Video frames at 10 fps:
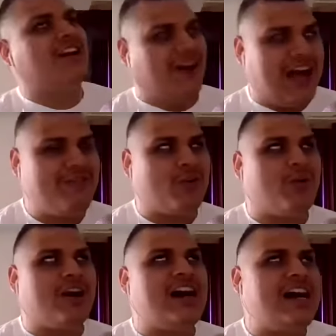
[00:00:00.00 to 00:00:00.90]
ahead I have of a me.
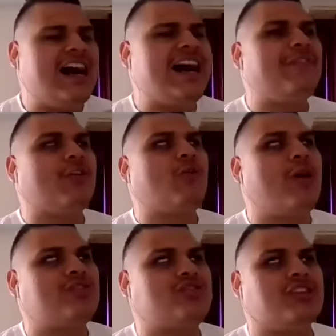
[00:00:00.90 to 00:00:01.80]
Qu- I have a
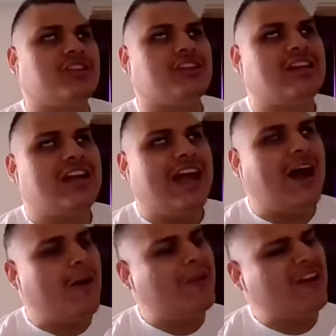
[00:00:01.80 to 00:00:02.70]
question.
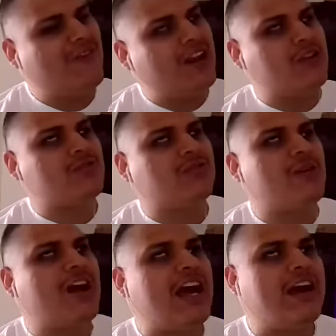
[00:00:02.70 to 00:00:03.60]
How many videos do
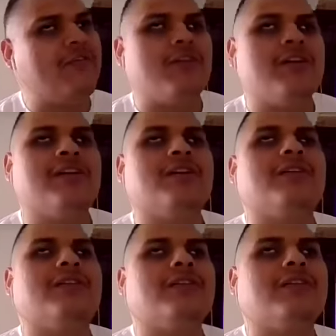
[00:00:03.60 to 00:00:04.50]
you have?
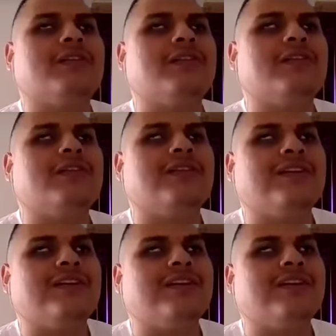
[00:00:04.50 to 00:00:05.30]
I